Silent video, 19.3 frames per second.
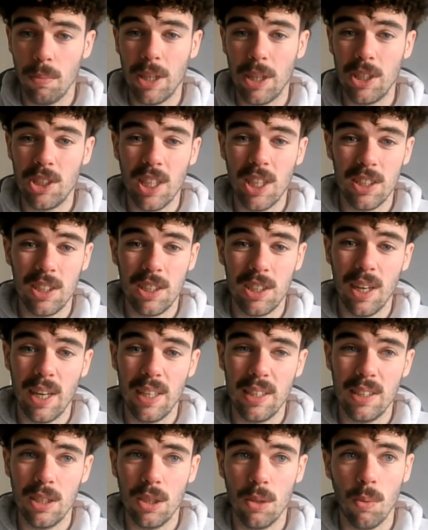Manchester
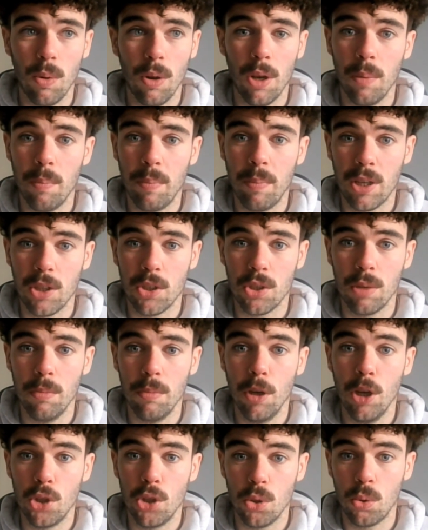United are one of the biggest
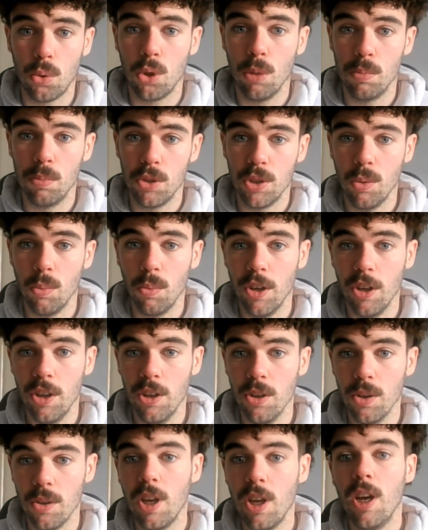commercial clubs in the
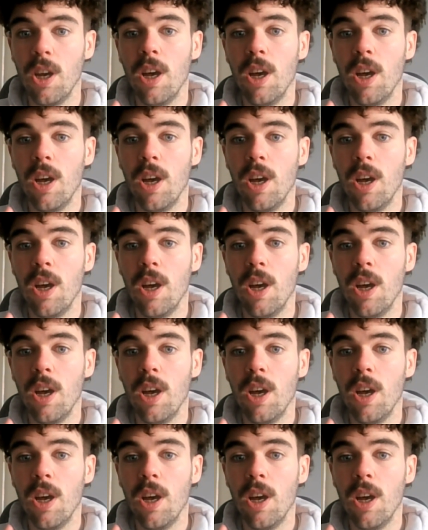world.